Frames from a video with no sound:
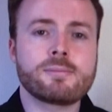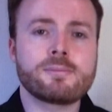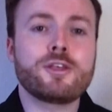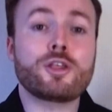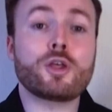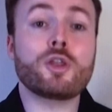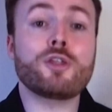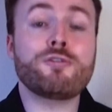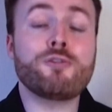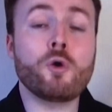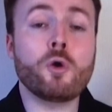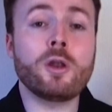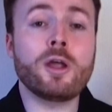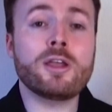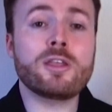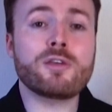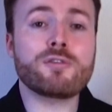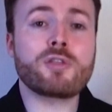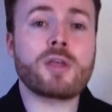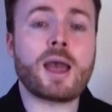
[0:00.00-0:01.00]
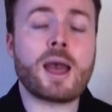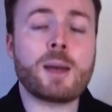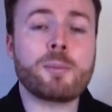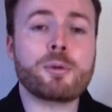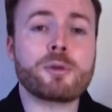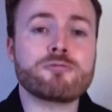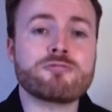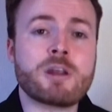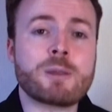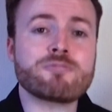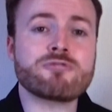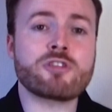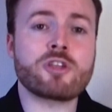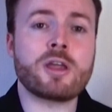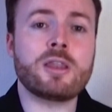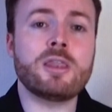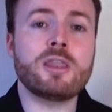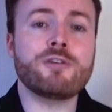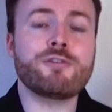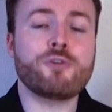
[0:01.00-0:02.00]
So the 4 lines of tab
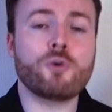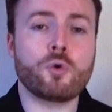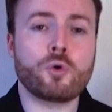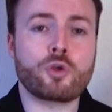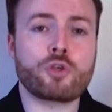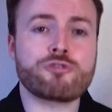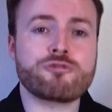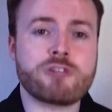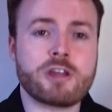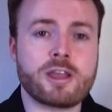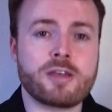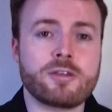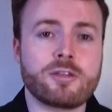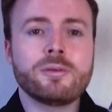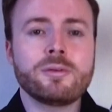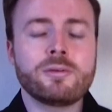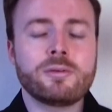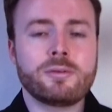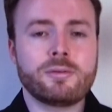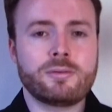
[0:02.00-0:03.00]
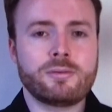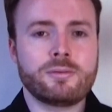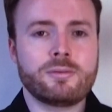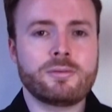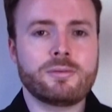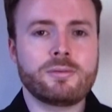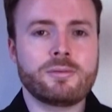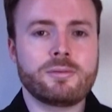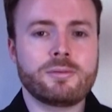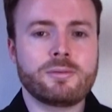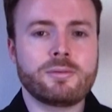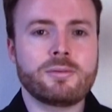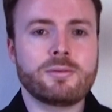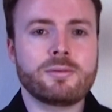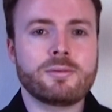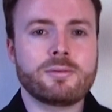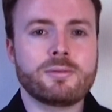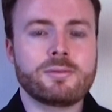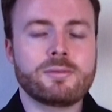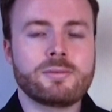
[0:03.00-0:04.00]
represent the 4 strings.
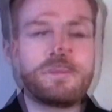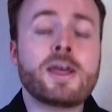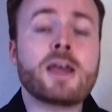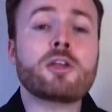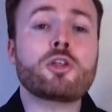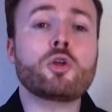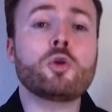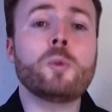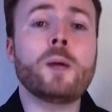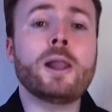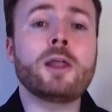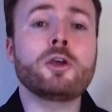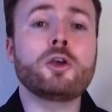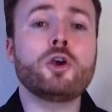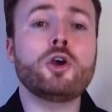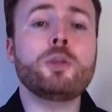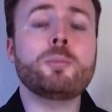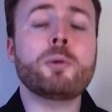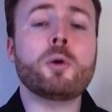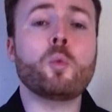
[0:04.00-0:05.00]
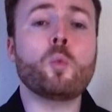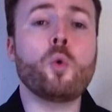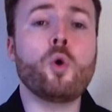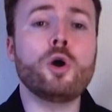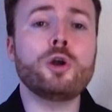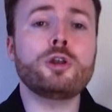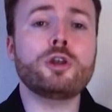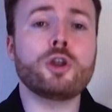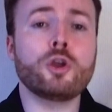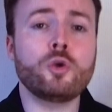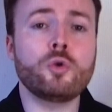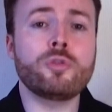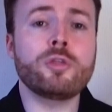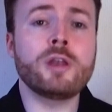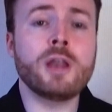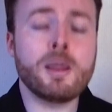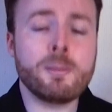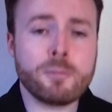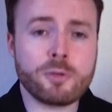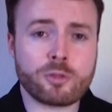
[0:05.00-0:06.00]
That's all well and good, but what do the
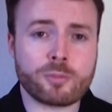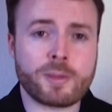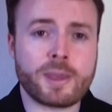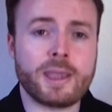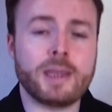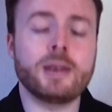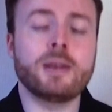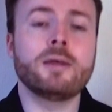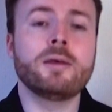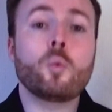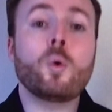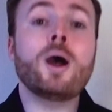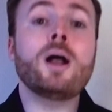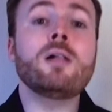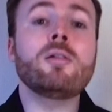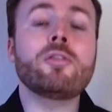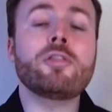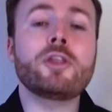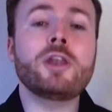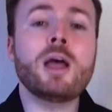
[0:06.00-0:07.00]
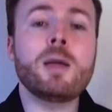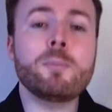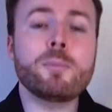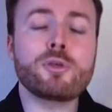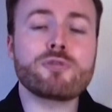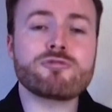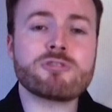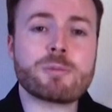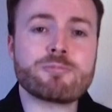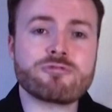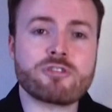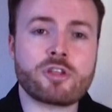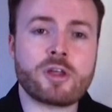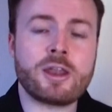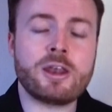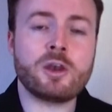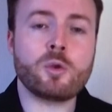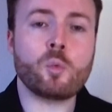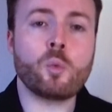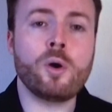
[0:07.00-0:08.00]
numbers mean? Well, the numbers
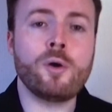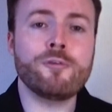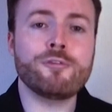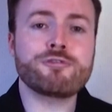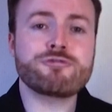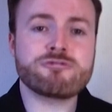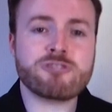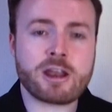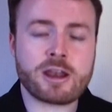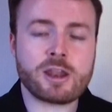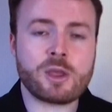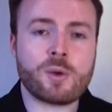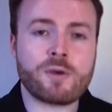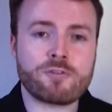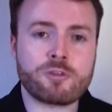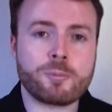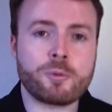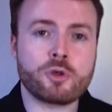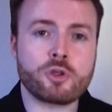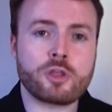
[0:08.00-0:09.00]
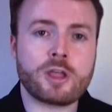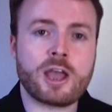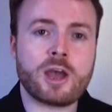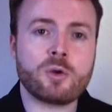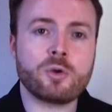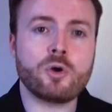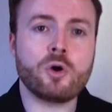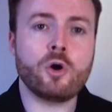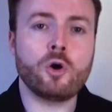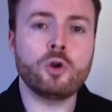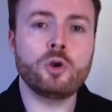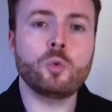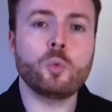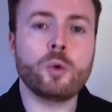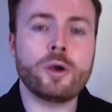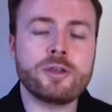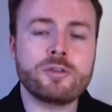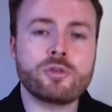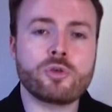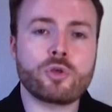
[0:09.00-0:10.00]
represent what fret you have to push down on
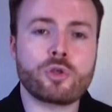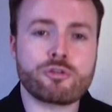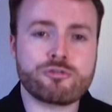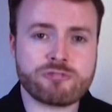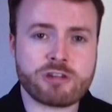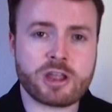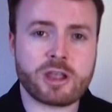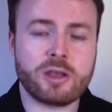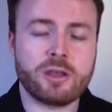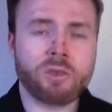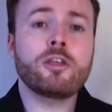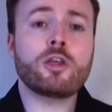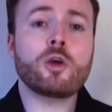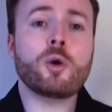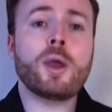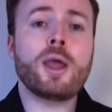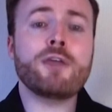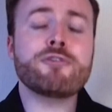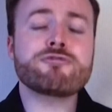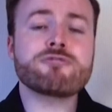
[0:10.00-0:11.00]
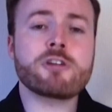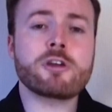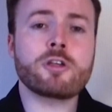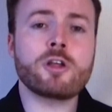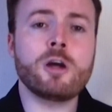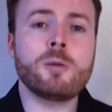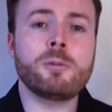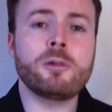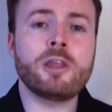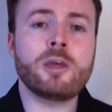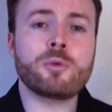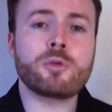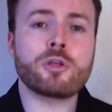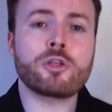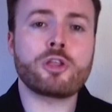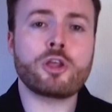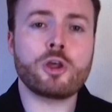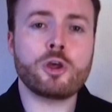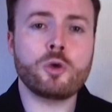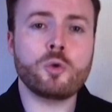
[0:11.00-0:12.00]
which string. So if, for example, there was
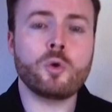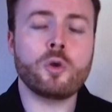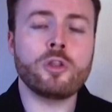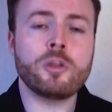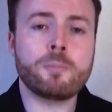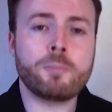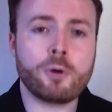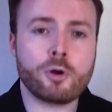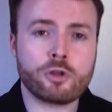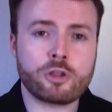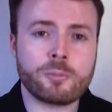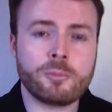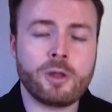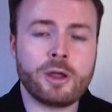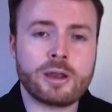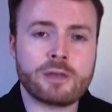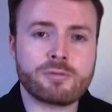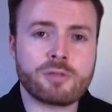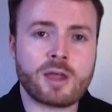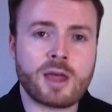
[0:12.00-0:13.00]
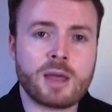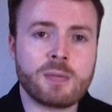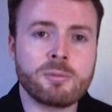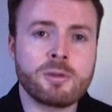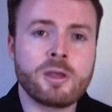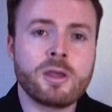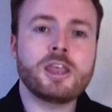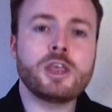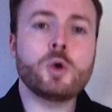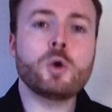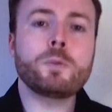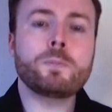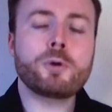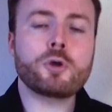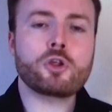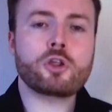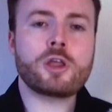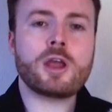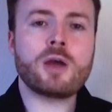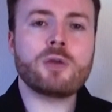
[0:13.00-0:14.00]
a 2 on the bottom line of tab, you would
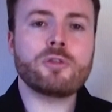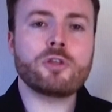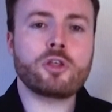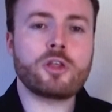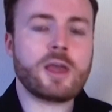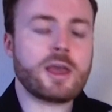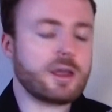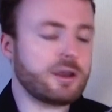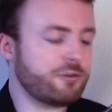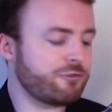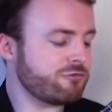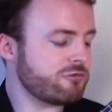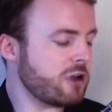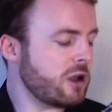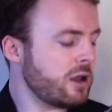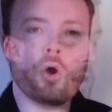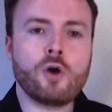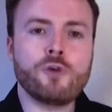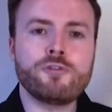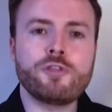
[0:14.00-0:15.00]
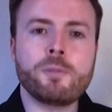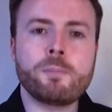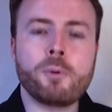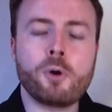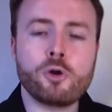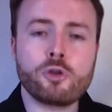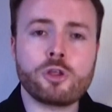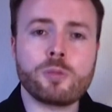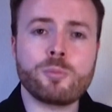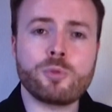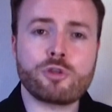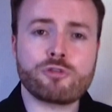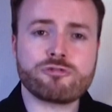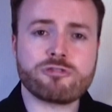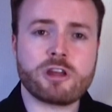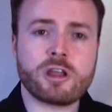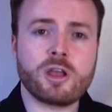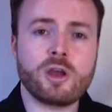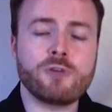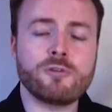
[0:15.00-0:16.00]
push down the 2nd fret of the bottom
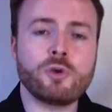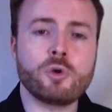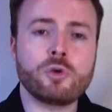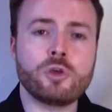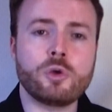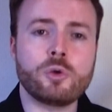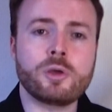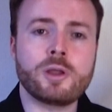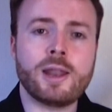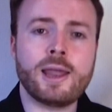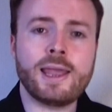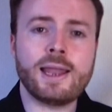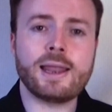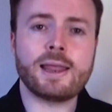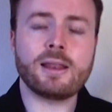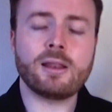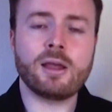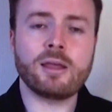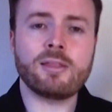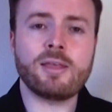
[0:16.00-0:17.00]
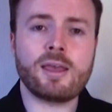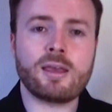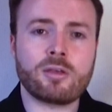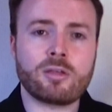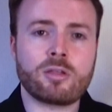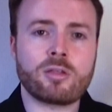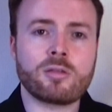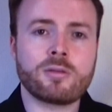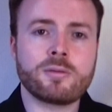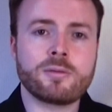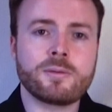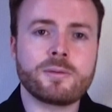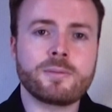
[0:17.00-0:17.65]
string of your ukulele, like this.